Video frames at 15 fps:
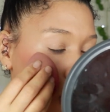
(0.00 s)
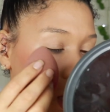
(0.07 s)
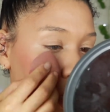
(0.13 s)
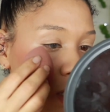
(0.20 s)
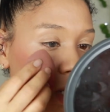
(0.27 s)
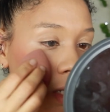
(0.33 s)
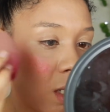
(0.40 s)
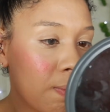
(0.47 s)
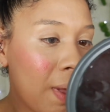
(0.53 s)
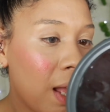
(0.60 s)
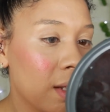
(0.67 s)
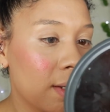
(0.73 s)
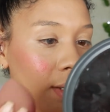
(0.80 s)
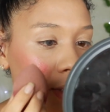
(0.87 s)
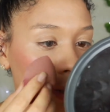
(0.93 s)
It just
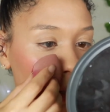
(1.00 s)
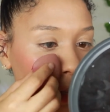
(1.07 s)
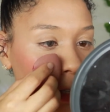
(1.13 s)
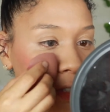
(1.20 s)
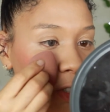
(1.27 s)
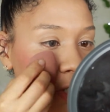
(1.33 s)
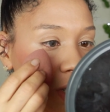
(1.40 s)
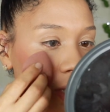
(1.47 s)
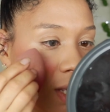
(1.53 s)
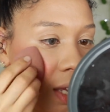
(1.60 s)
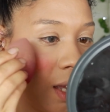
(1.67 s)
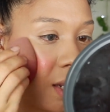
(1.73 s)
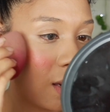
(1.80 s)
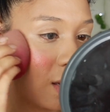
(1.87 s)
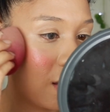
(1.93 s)
melts into your
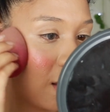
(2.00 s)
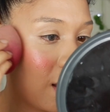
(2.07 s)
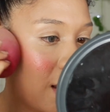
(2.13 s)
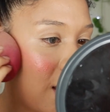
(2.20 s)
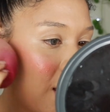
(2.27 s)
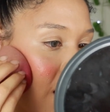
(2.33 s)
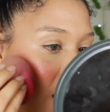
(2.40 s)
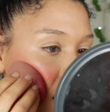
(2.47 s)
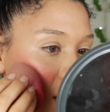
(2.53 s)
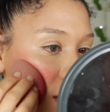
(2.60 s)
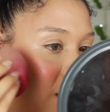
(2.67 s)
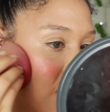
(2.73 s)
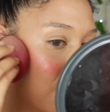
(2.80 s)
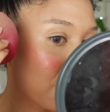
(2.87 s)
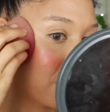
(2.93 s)
skin like
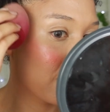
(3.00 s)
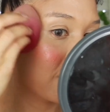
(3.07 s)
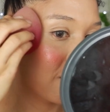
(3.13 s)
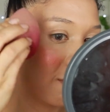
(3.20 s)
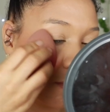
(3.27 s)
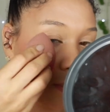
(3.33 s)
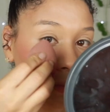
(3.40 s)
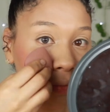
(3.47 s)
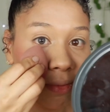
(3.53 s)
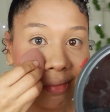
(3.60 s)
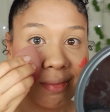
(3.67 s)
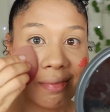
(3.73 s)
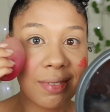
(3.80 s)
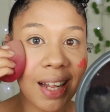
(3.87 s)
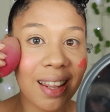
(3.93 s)

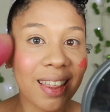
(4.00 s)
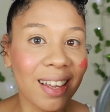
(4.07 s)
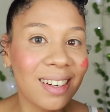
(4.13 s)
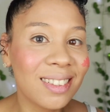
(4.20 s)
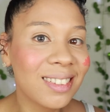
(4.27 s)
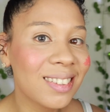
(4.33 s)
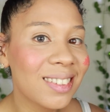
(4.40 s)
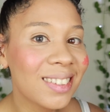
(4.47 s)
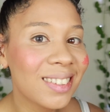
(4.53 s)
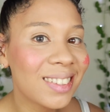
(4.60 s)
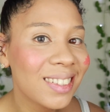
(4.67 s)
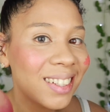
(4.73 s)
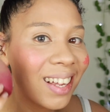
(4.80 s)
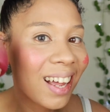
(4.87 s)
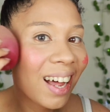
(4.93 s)
nothing.
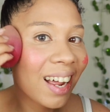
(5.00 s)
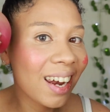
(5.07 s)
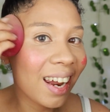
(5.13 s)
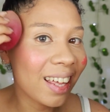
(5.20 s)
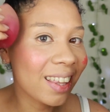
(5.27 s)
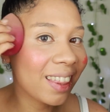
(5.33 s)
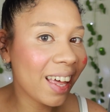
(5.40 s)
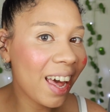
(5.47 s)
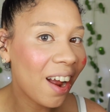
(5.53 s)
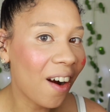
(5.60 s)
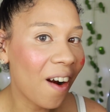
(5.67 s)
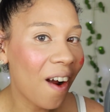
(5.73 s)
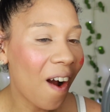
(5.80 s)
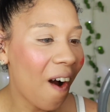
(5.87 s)
Like there.